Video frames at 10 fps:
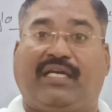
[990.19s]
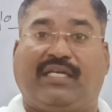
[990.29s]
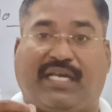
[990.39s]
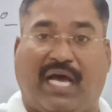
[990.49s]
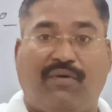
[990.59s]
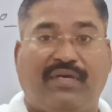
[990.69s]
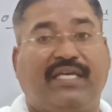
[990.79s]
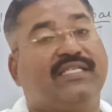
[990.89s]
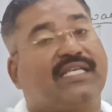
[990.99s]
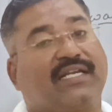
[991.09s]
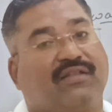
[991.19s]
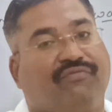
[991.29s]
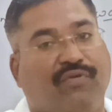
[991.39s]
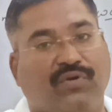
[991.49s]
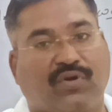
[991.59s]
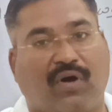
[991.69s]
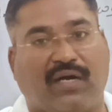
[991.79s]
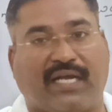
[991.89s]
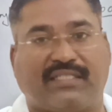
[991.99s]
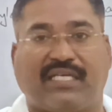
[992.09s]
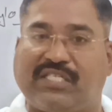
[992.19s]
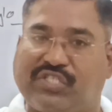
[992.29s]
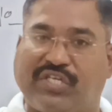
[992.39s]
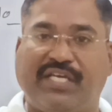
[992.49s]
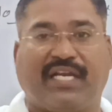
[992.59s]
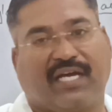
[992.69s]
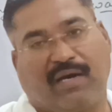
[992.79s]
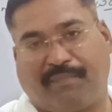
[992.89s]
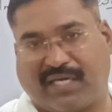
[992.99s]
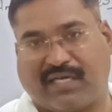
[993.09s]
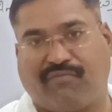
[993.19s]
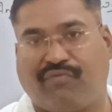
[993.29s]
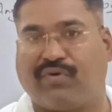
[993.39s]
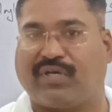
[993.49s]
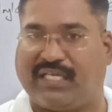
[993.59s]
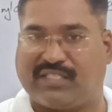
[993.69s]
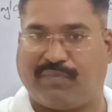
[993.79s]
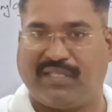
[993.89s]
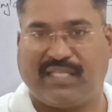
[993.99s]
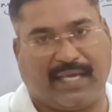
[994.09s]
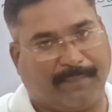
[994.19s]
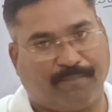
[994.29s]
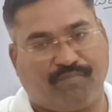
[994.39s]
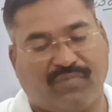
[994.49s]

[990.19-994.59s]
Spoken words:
Now he is at the fort called as a Srirangapatnam fort. He has been there.